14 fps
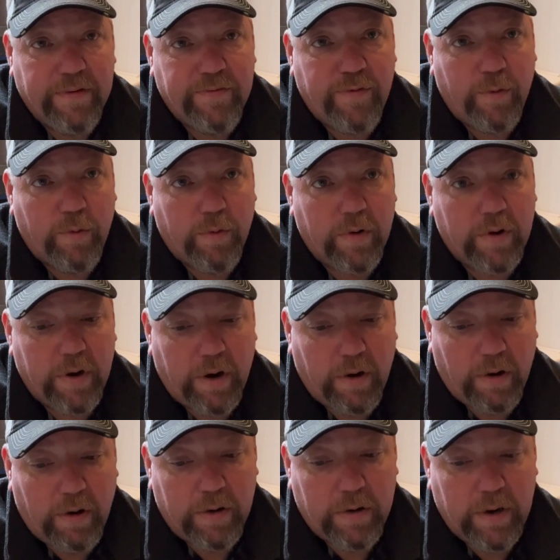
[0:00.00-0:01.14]
for
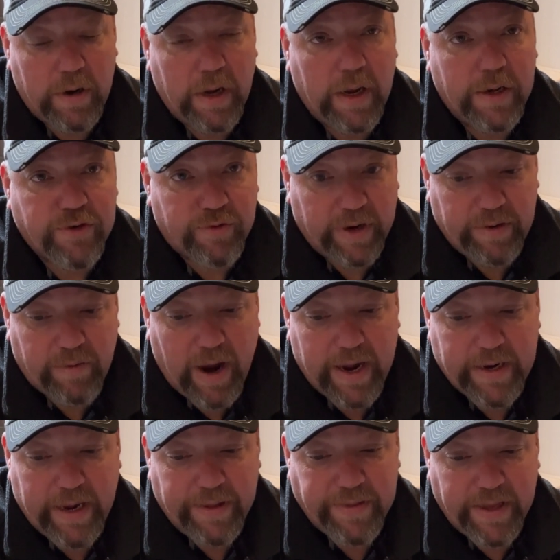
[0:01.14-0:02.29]
our train
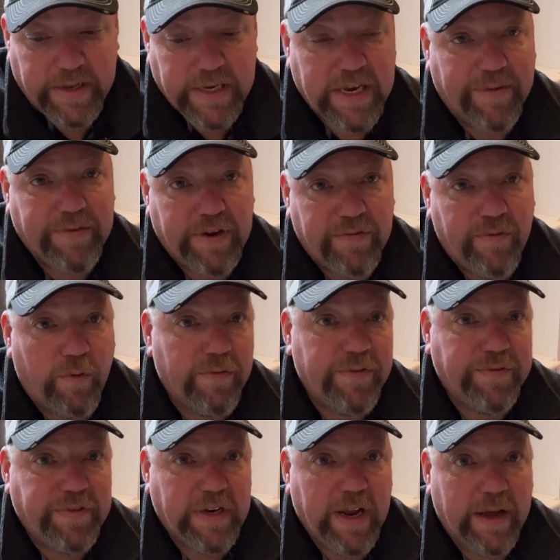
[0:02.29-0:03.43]
ride, and then
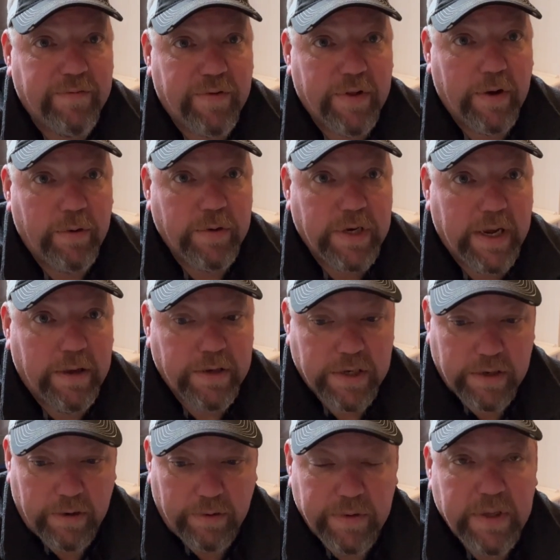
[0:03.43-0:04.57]
$74.59 for the hotel.
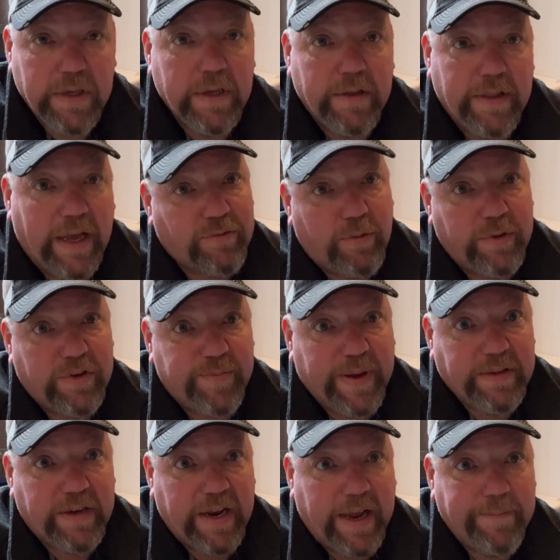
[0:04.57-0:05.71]
So that's what we
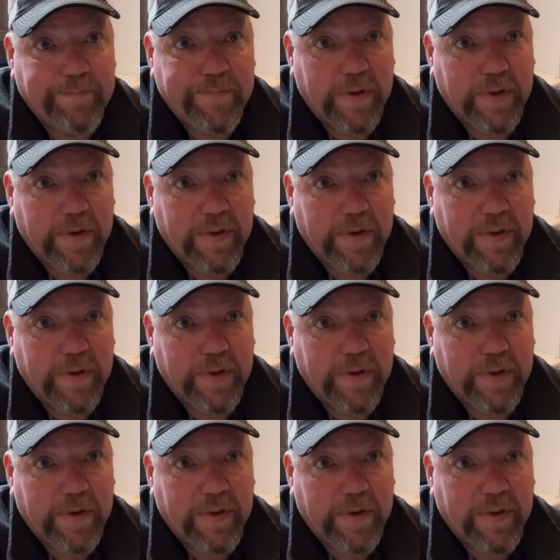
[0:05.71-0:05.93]
spent today.